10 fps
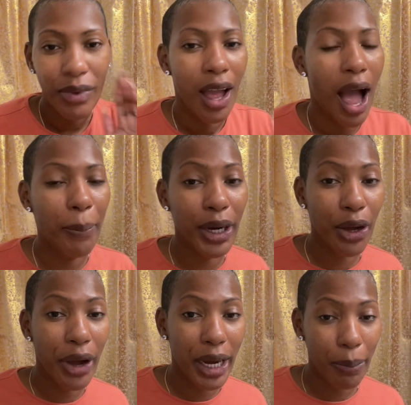I'm gonna go
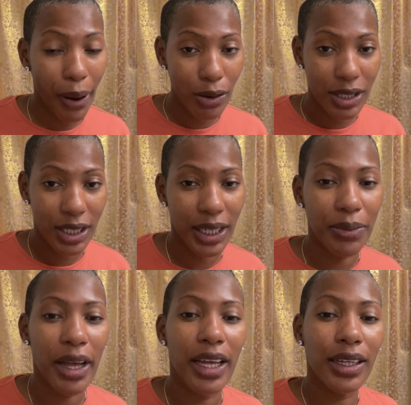ahead and post it.
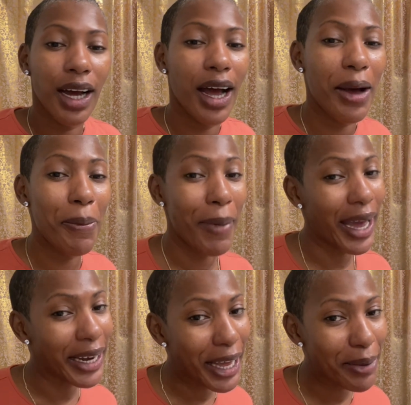My
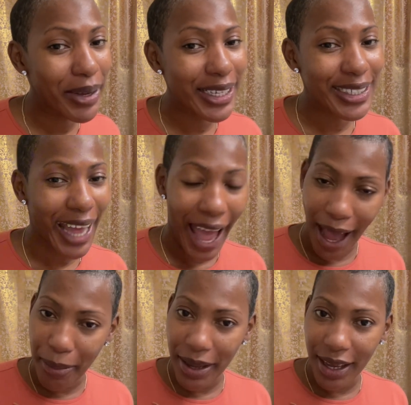name is
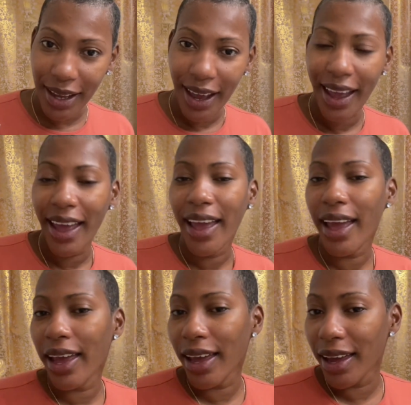Abby,
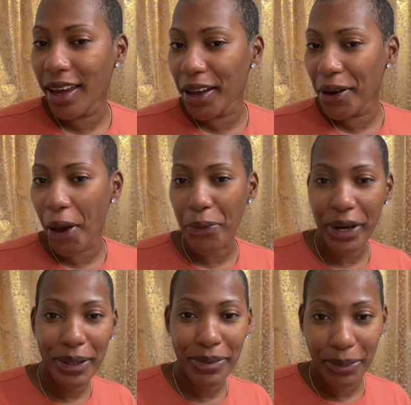and
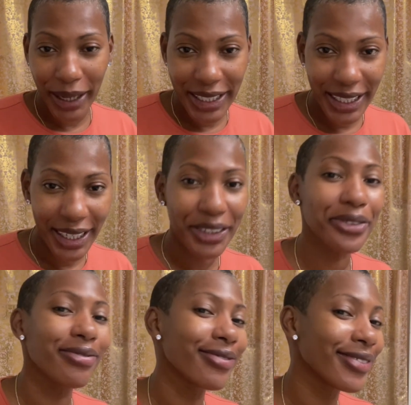welcome to my channel.
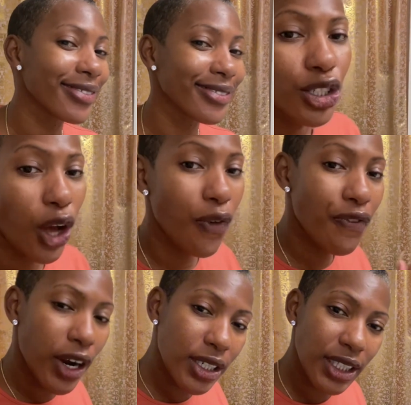So
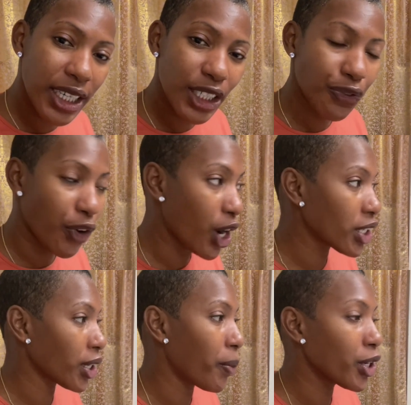first things
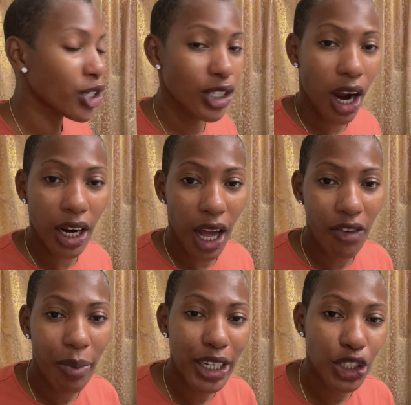first, I'm gonna start off
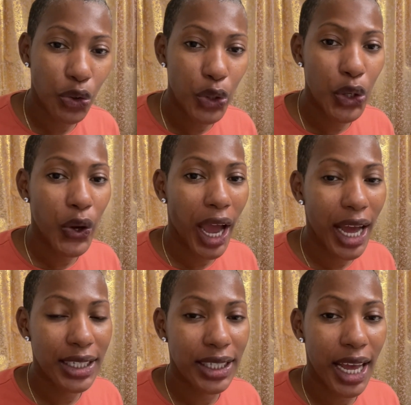by showing you
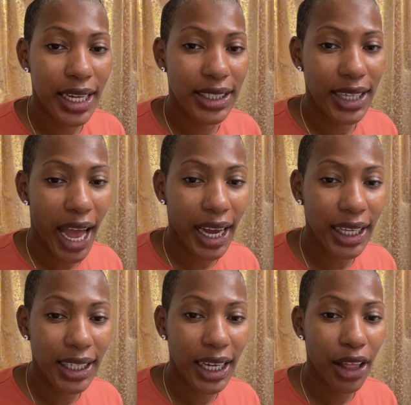guys
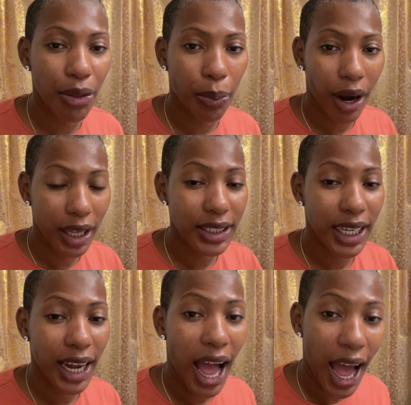exactly the products
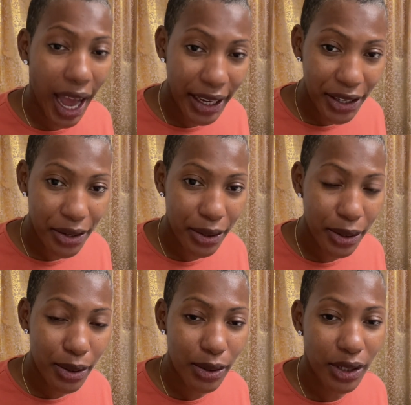that I
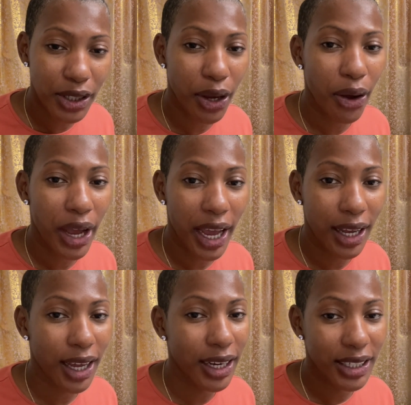use to go
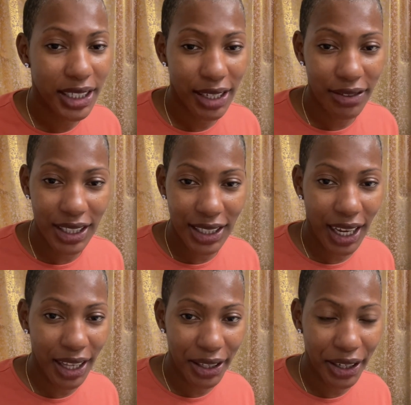ahead and achieve this
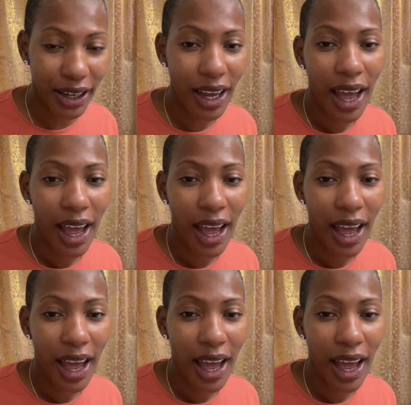color.